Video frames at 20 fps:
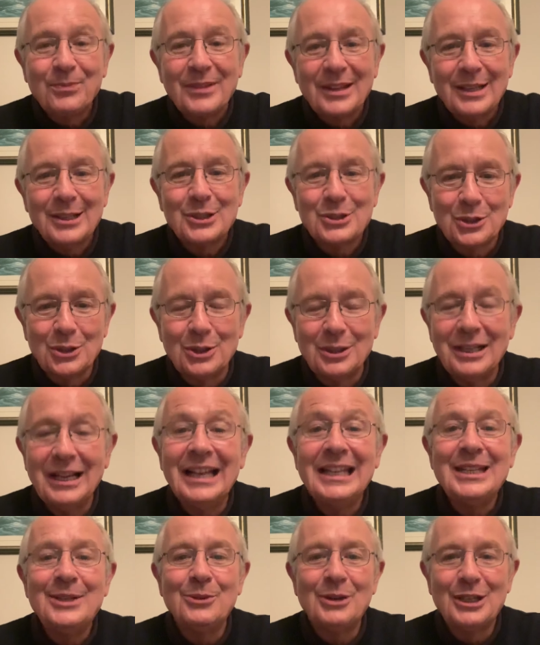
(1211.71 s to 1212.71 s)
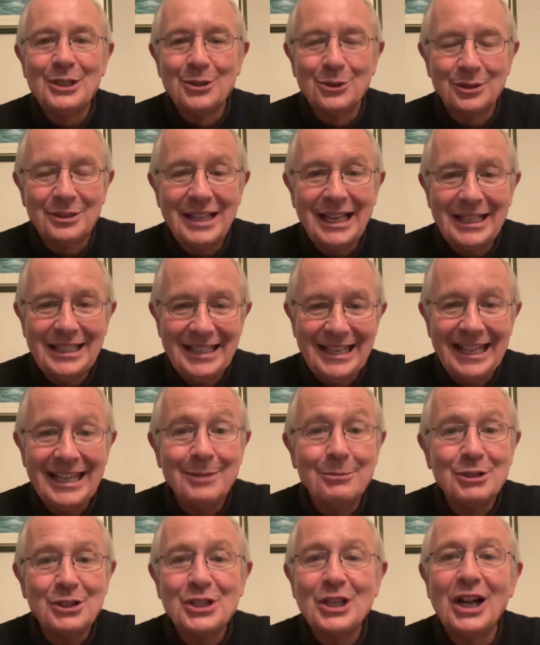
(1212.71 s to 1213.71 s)
So anyway, look, that
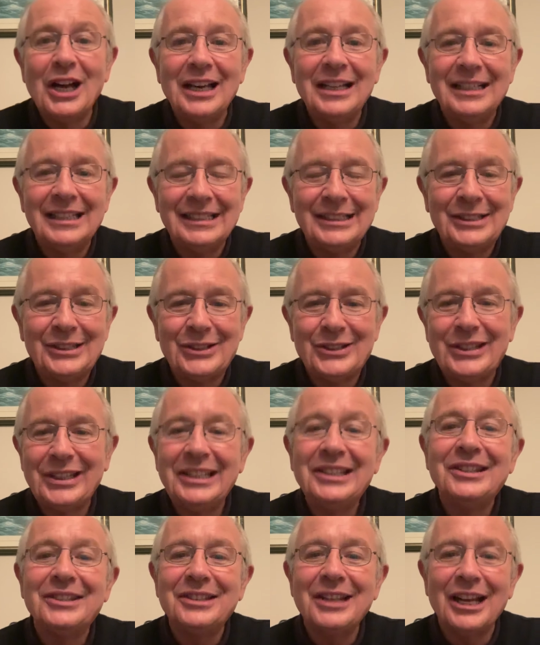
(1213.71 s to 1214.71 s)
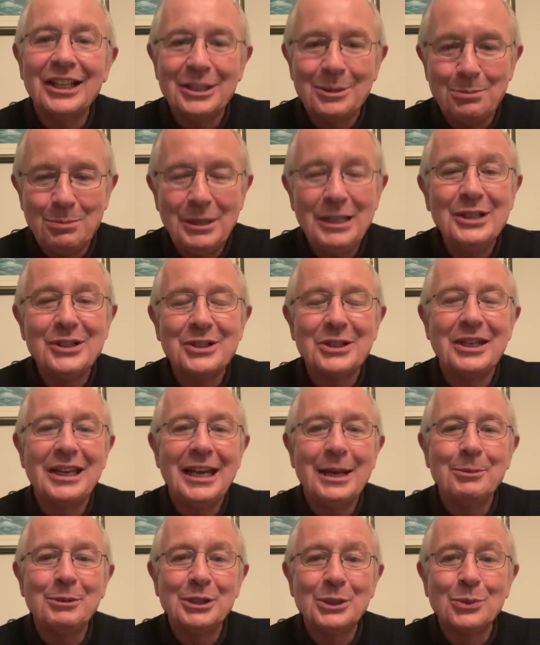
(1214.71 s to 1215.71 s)
game is on. It's not the biggest
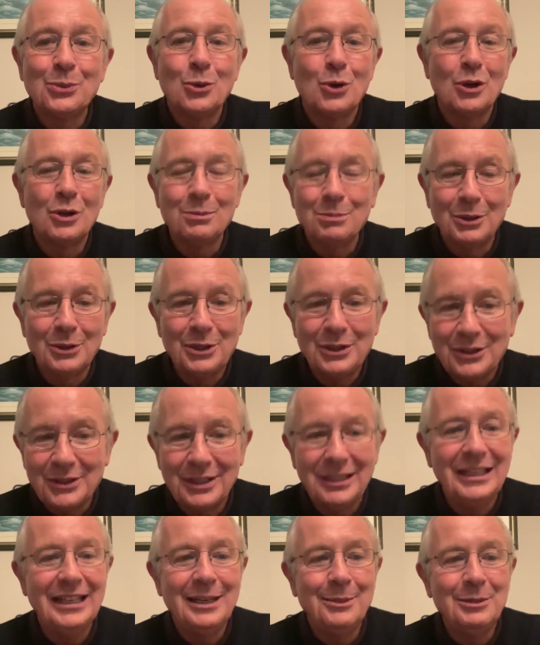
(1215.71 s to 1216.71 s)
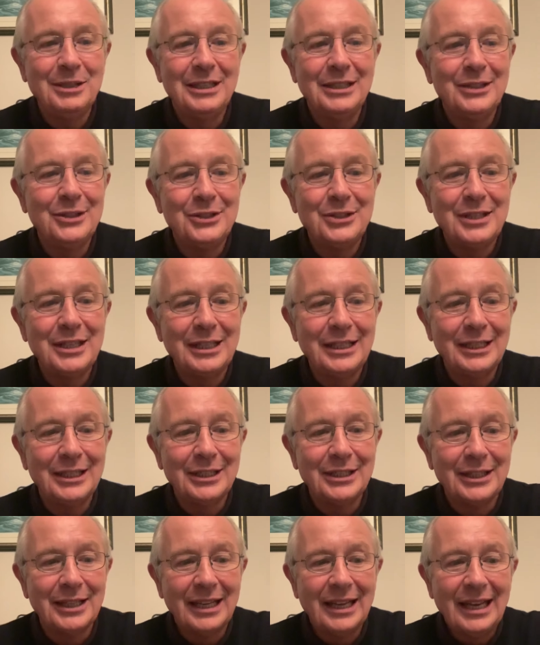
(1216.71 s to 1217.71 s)
game in the world, but it's a game against
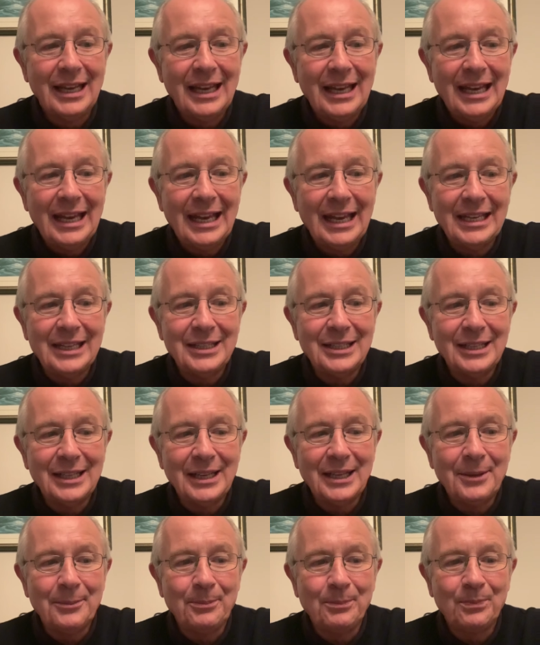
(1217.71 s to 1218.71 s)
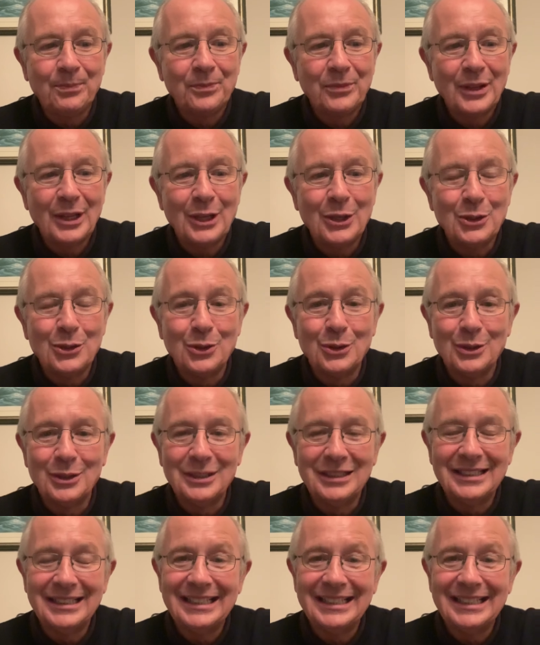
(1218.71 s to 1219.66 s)
England. And, you know,